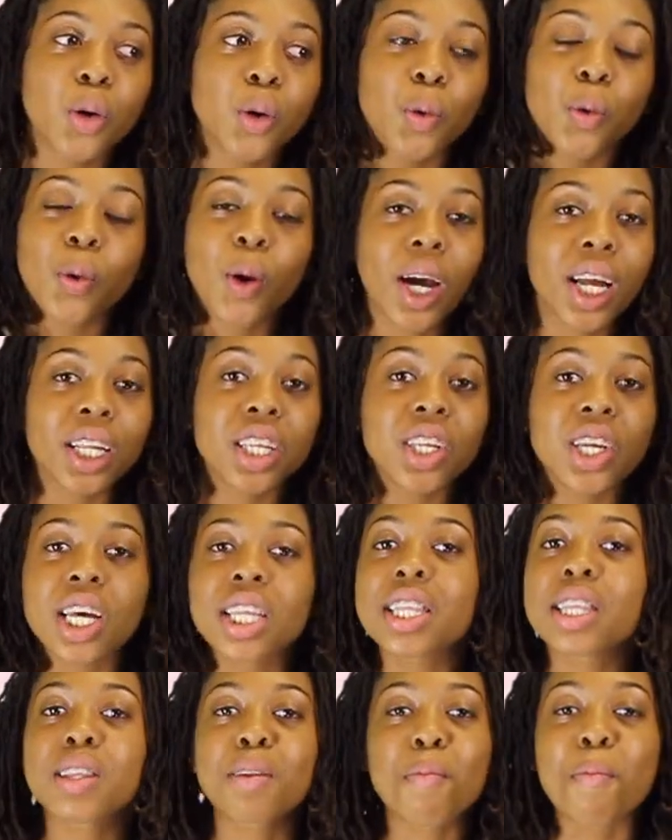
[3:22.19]
who I
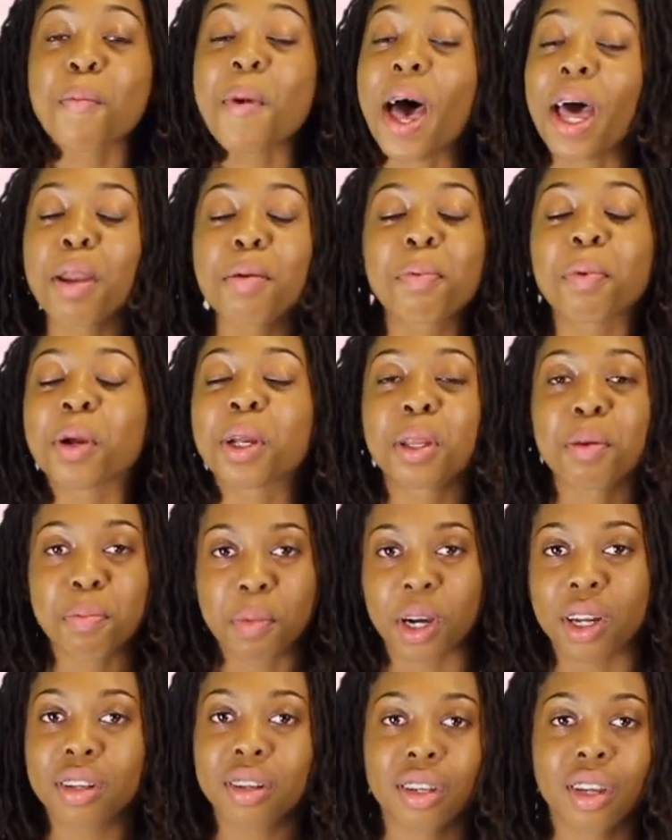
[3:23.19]
just met, pretty
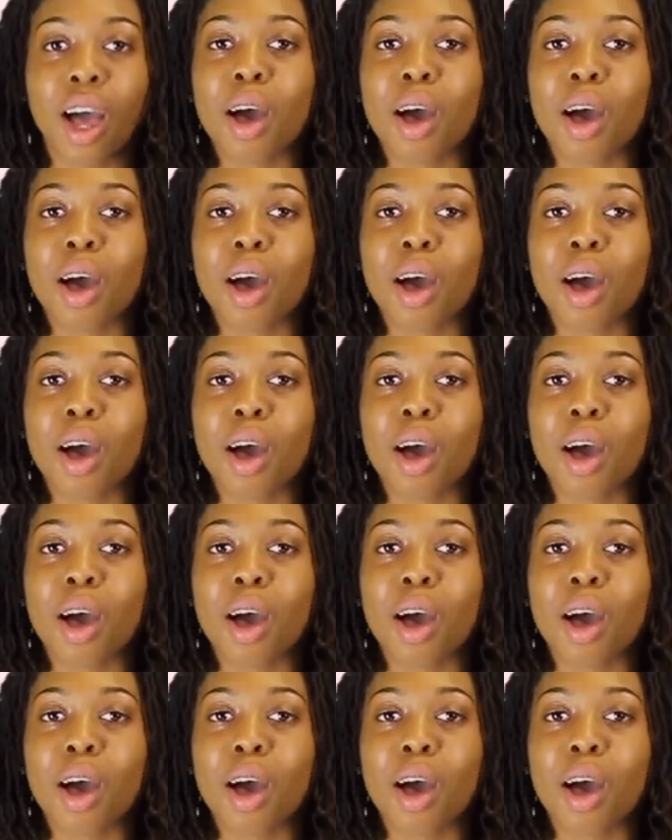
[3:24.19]
much.